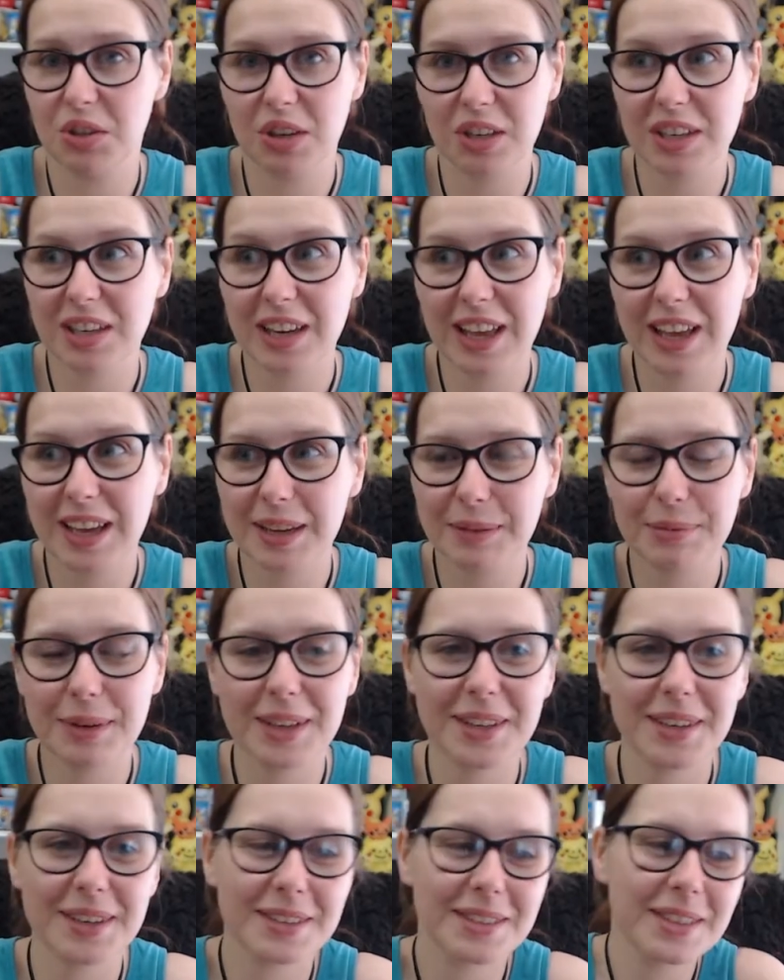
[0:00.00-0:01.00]
like
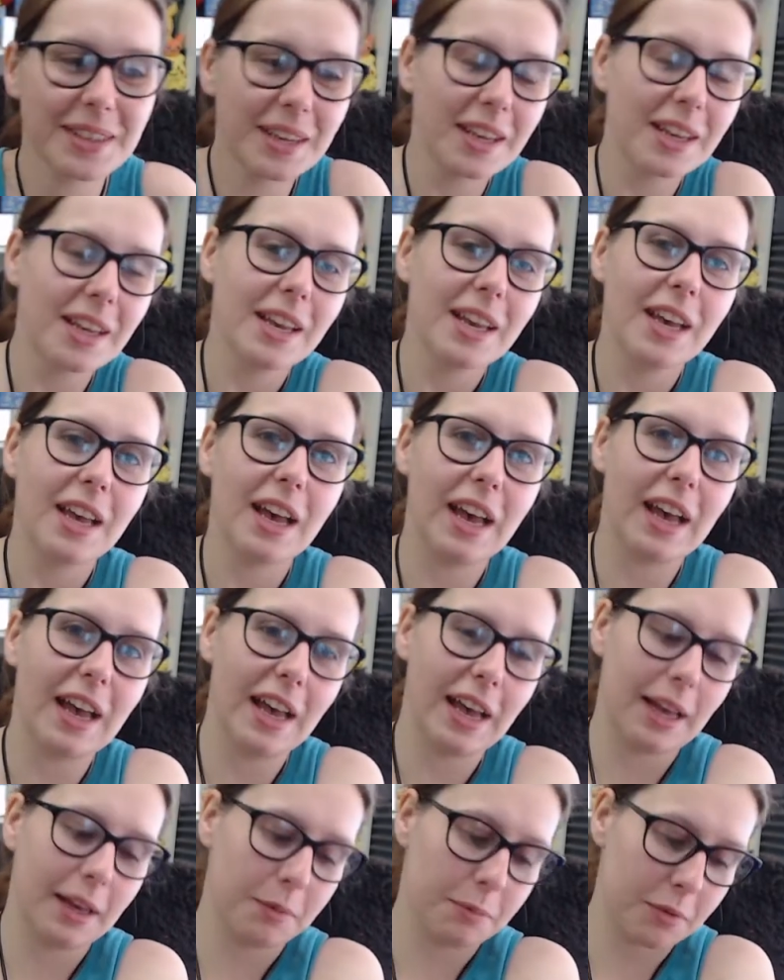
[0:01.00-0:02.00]
button.
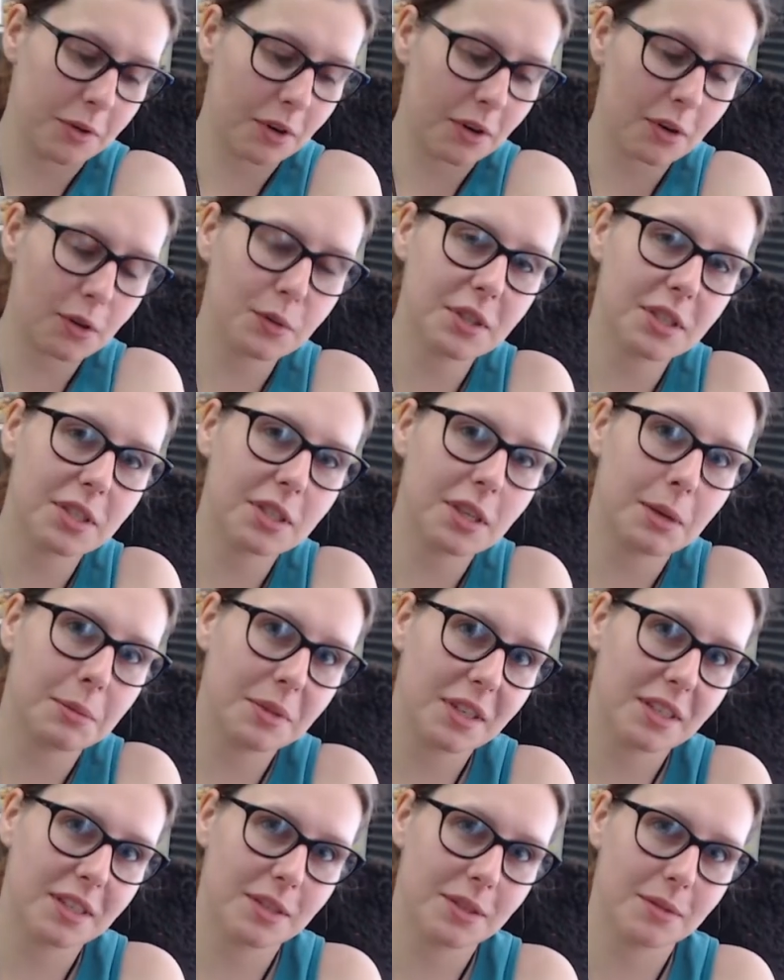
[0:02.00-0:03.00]
Um, but always comment
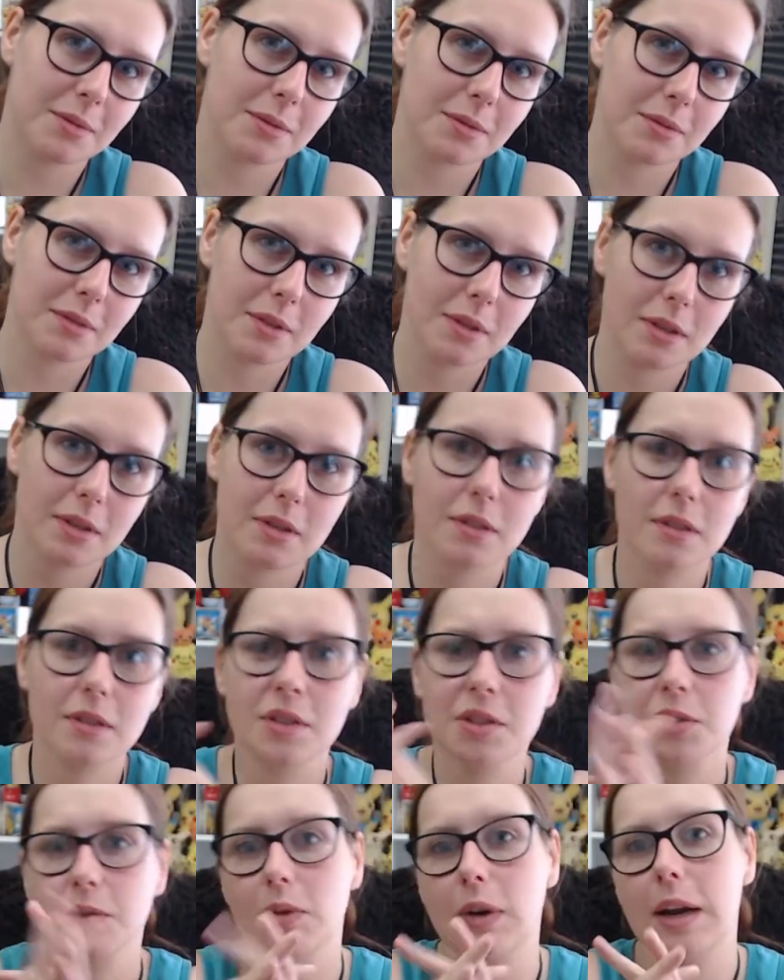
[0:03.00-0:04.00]
and
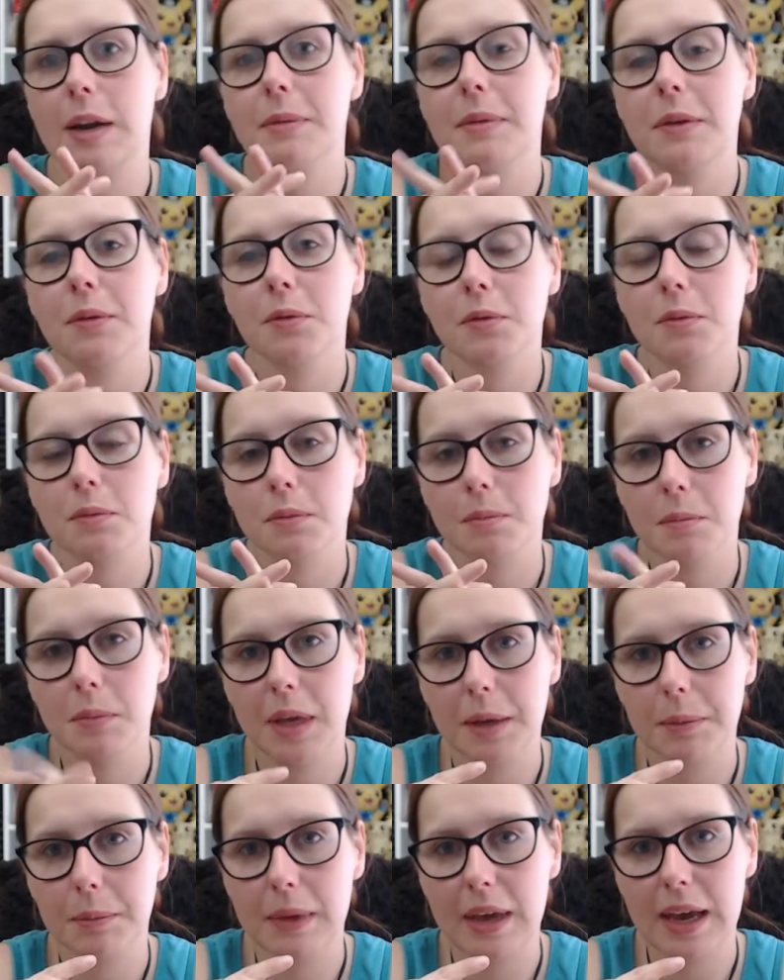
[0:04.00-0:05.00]
subscribe, that would
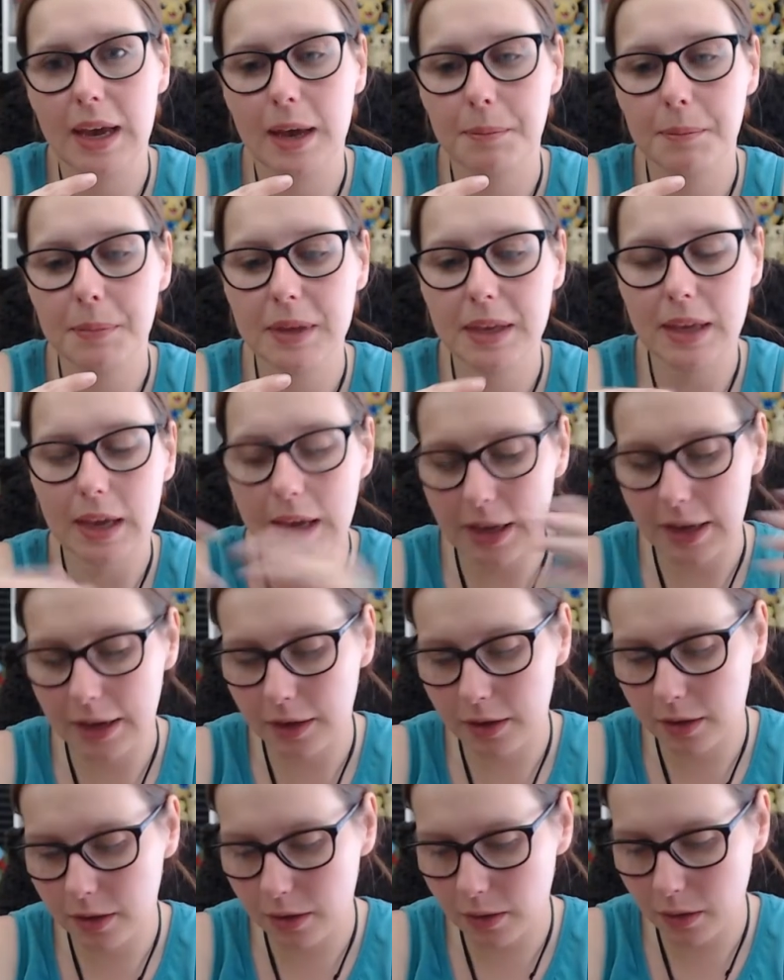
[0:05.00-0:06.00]
make me happy.
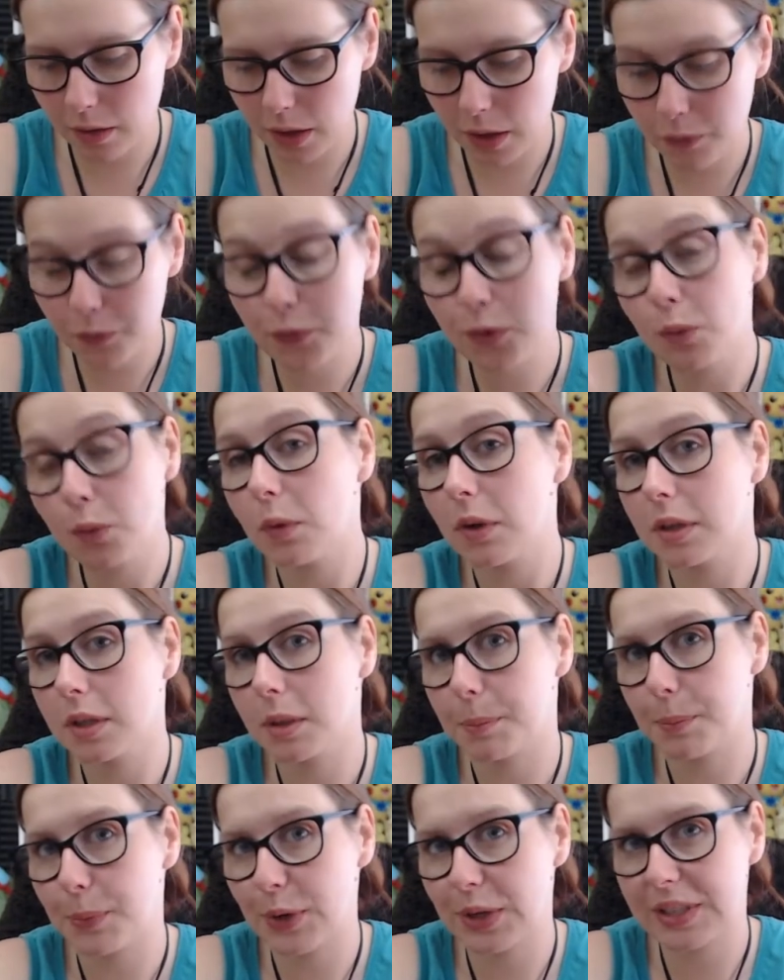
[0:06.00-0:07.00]
And if you want a
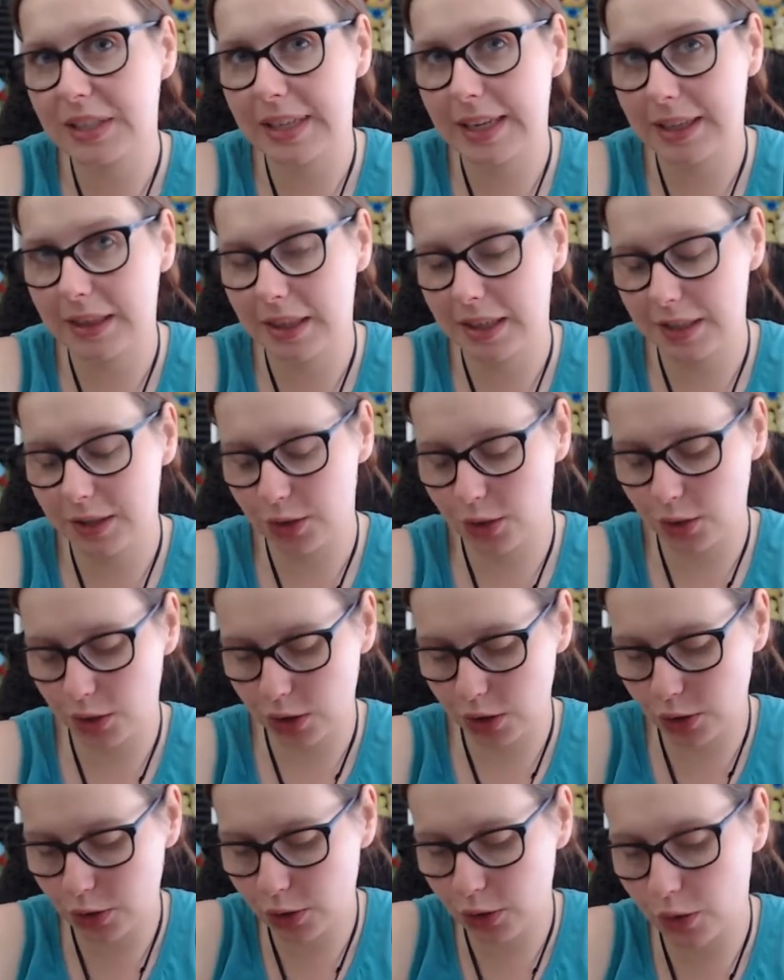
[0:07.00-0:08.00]
box like this, you
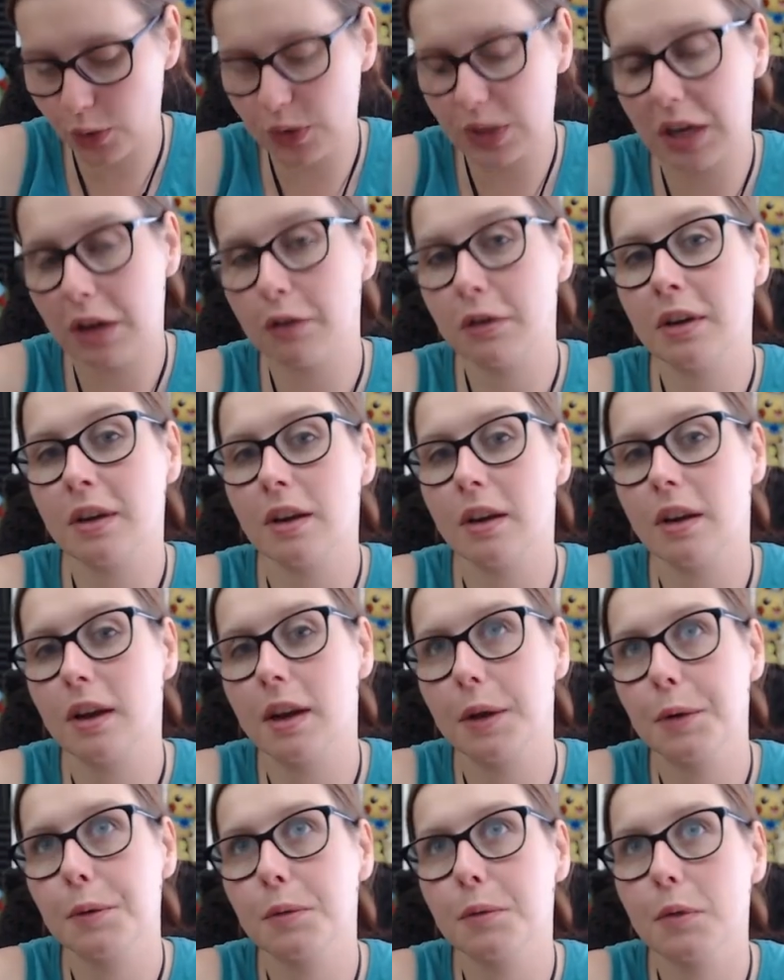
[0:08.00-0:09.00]
can go down in the
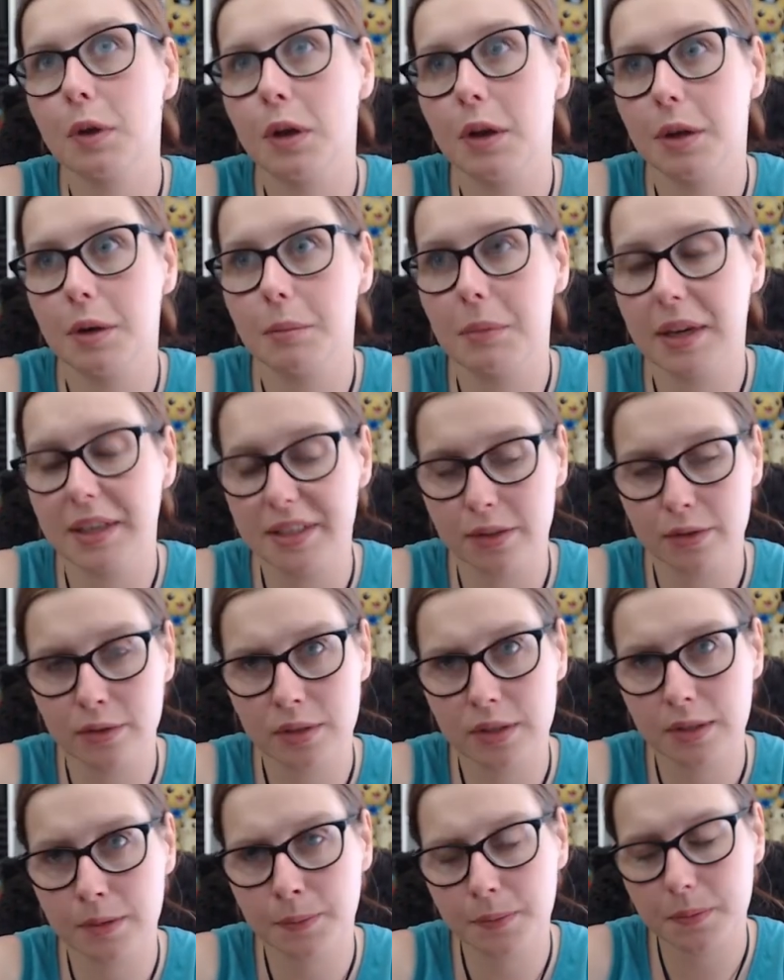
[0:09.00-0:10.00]
link in my
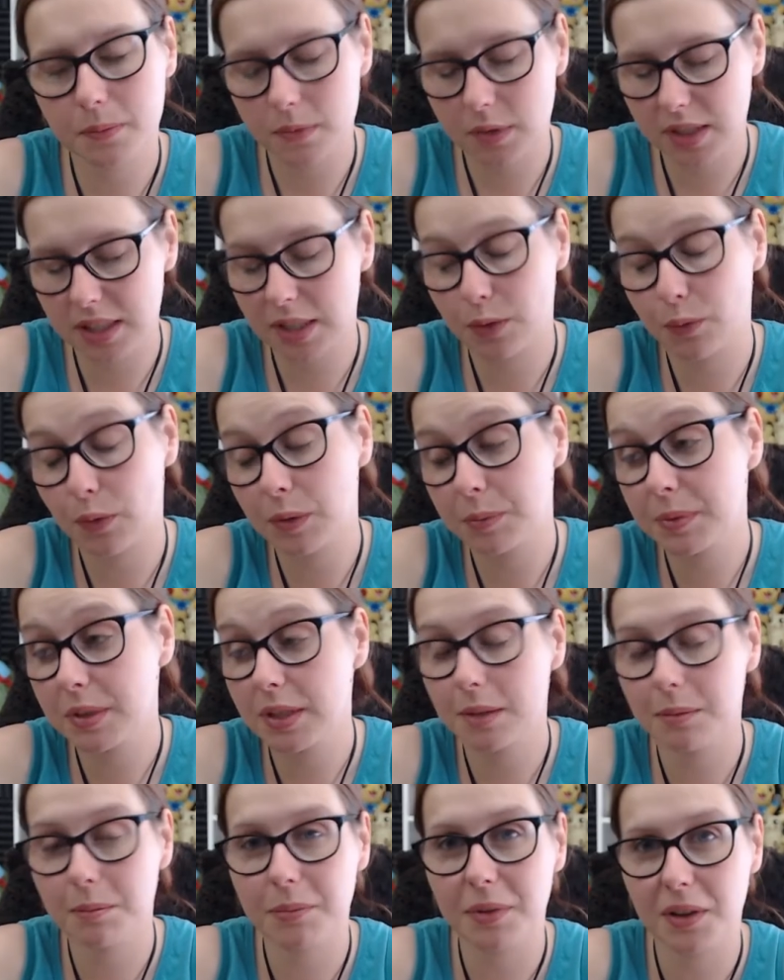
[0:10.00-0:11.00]
descrip
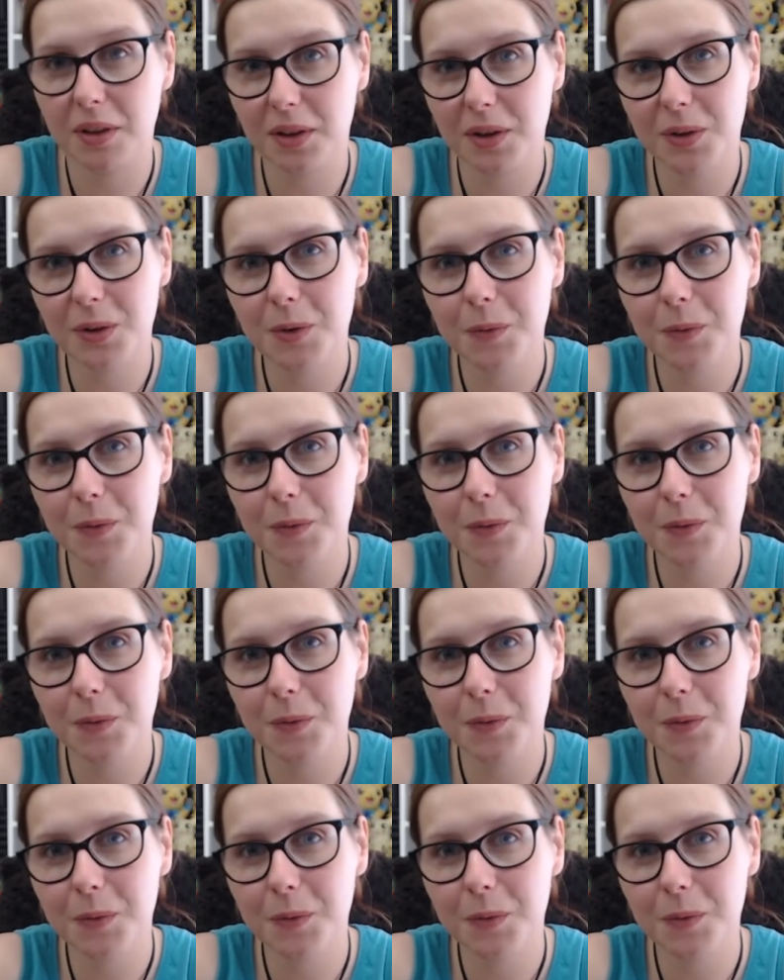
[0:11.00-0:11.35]
description below.